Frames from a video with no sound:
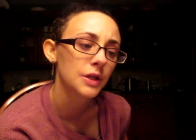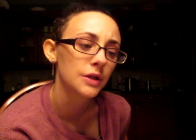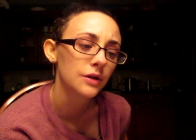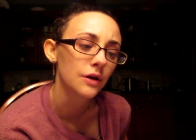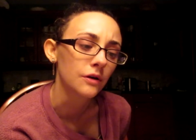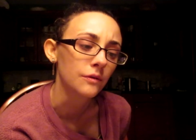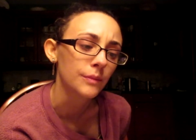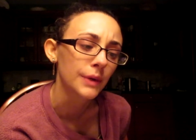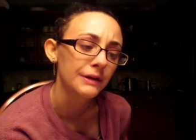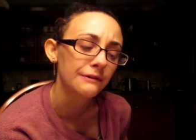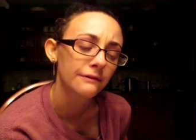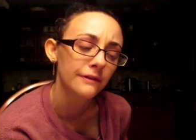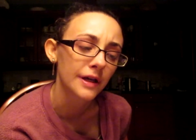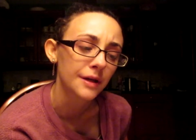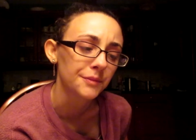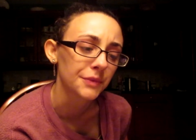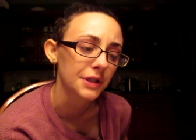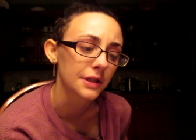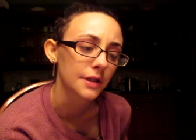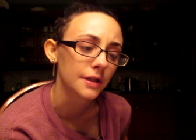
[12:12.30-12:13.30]
you know, my
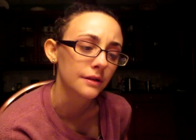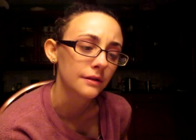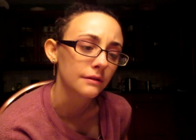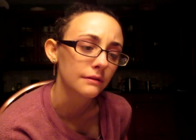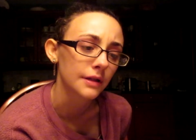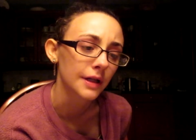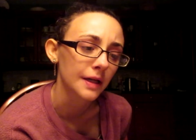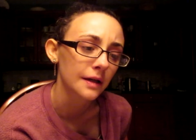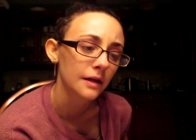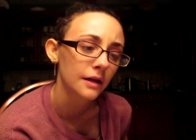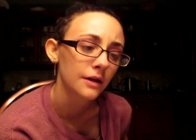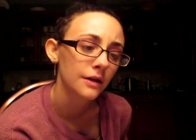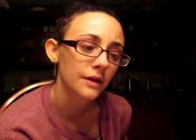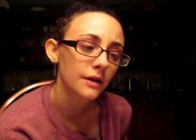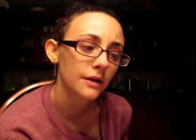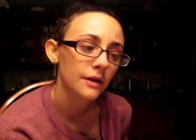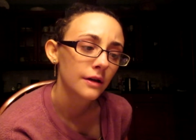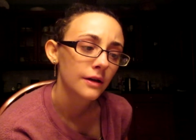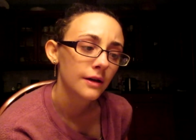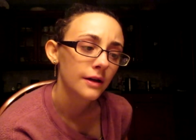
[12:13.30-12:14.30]
family, like,
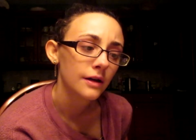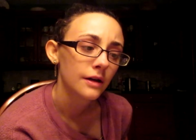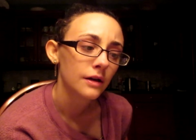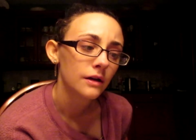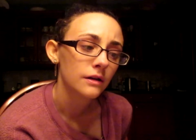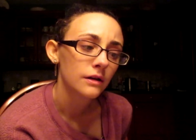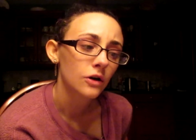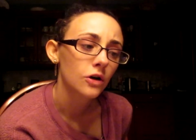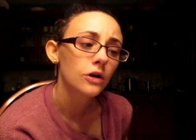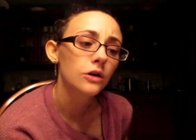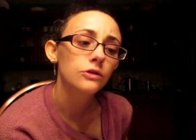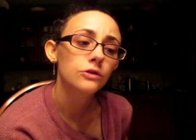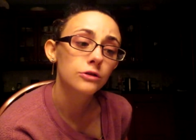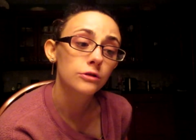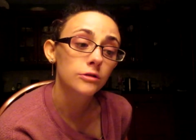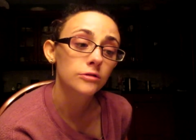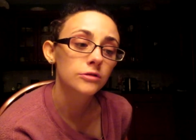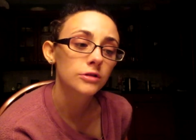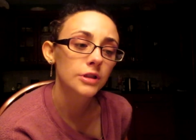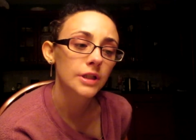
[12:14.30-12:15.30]
her
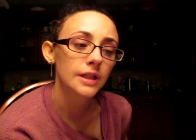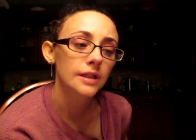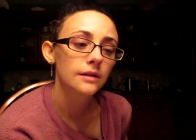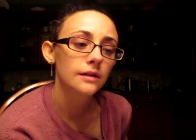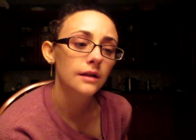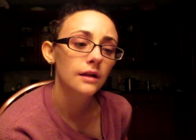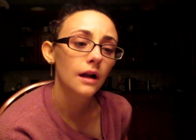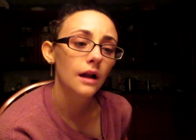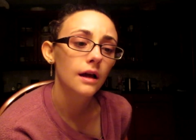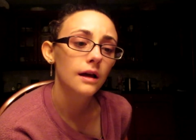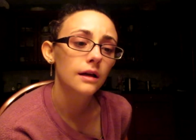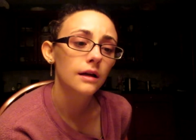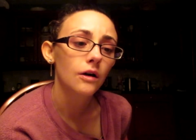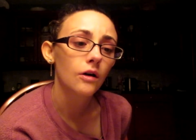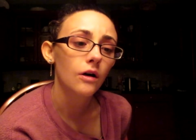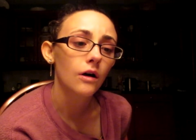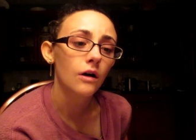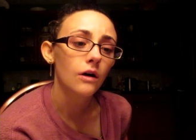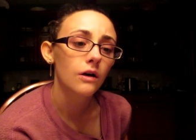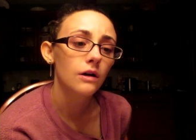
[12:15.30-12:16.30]
children
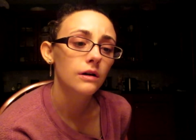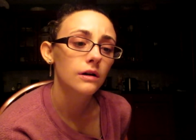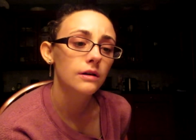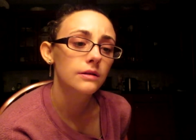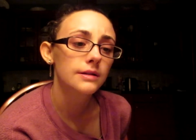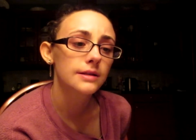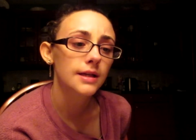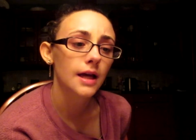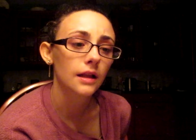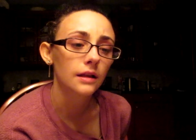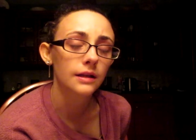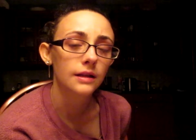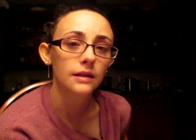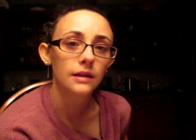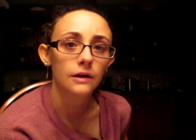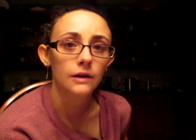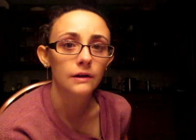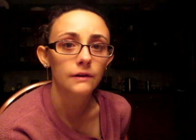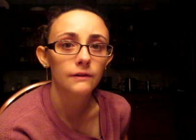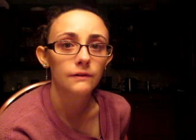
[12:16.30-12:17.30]
are
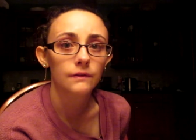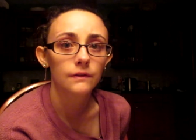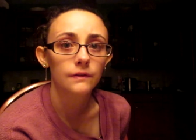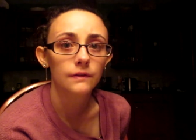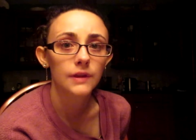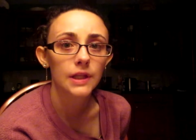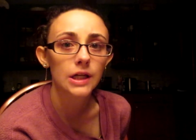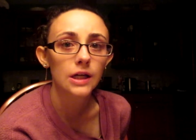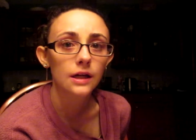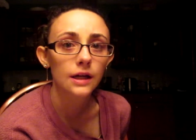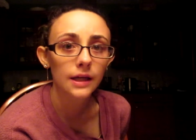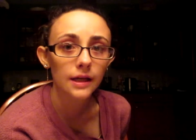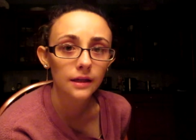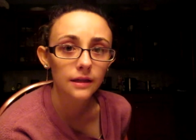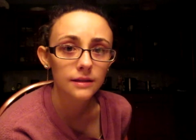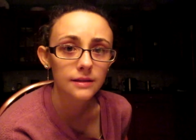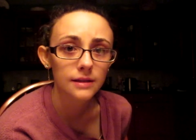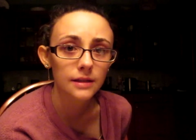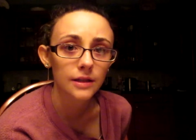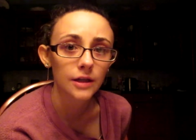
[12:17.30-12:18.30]
telling their
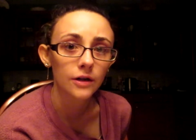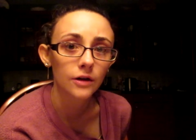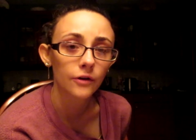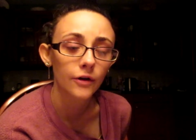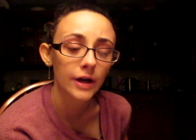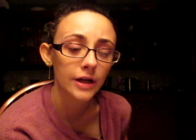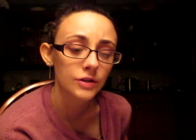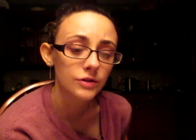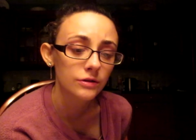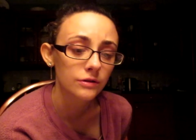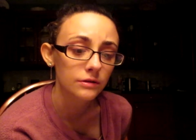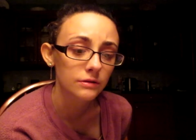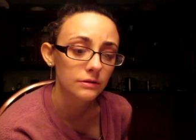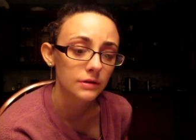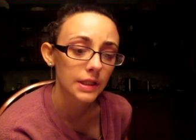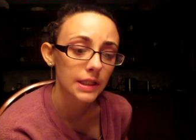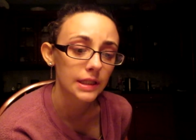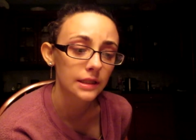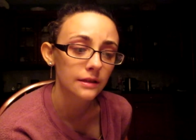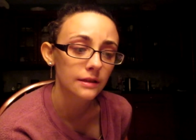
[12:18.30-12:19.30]
kids and their
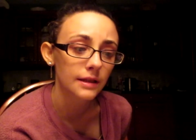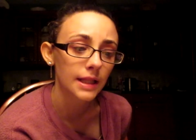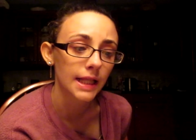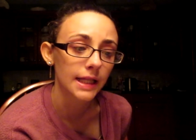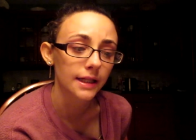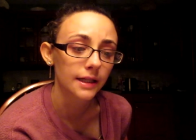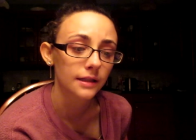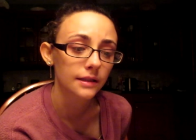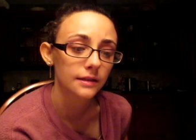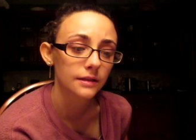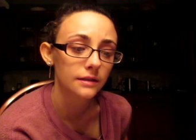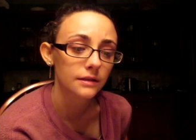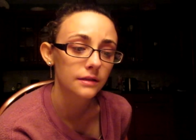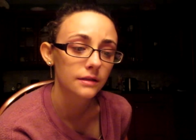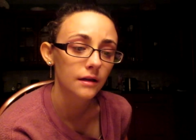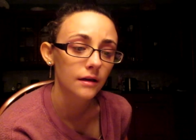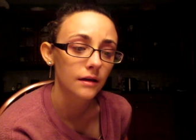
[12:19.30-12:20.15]
grandchildren that